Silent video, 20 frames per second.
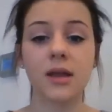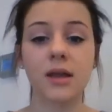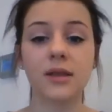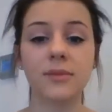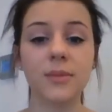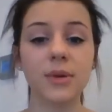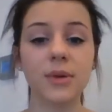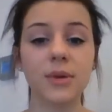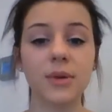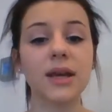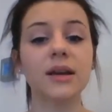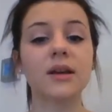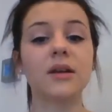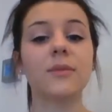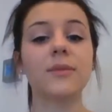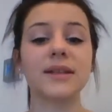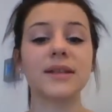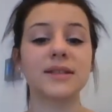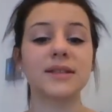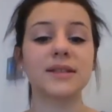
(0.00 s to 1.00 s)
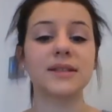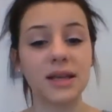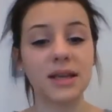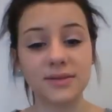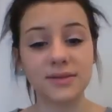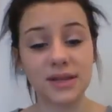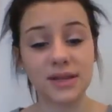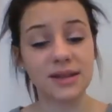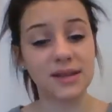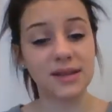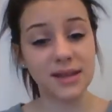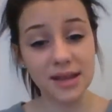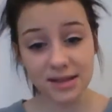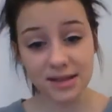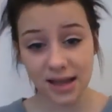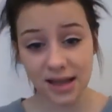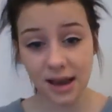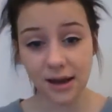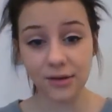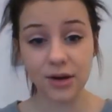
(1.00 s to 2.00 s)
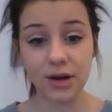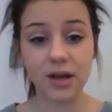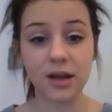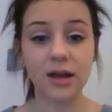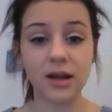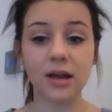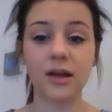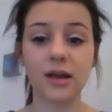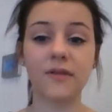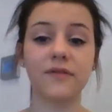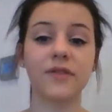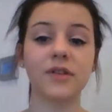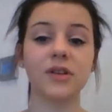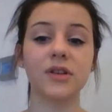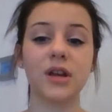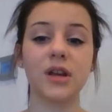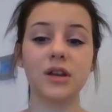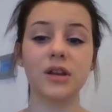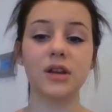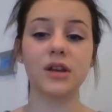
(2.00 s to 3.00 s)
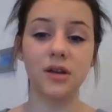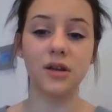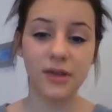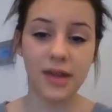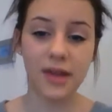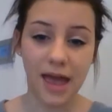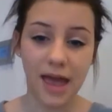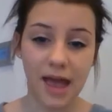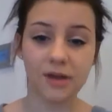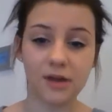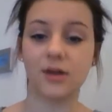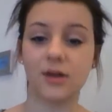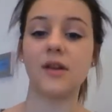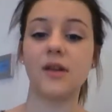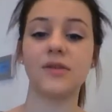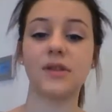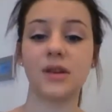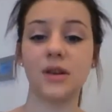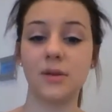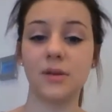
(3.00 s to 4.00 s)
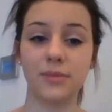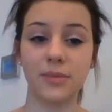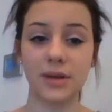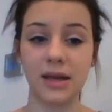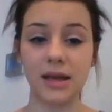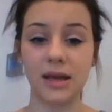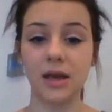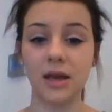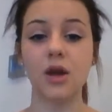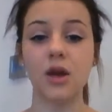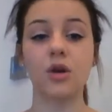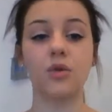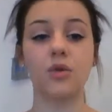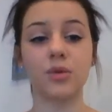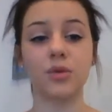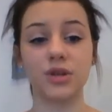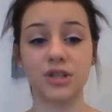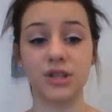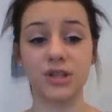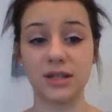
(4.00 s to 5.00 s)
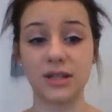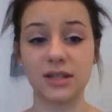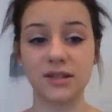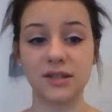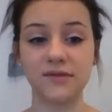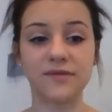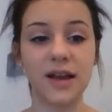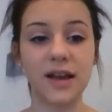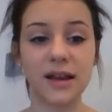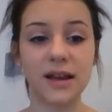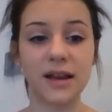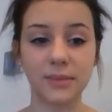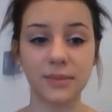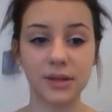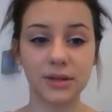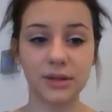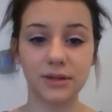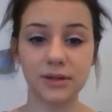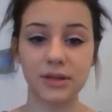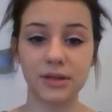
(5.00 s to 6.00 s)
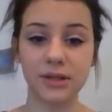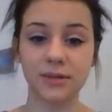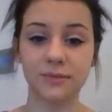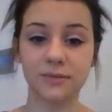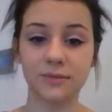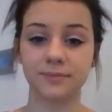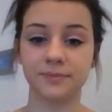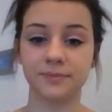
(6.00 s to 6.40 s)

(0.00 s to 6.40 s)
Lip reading: The money a company saves in this area can fund another area of the company which needs development.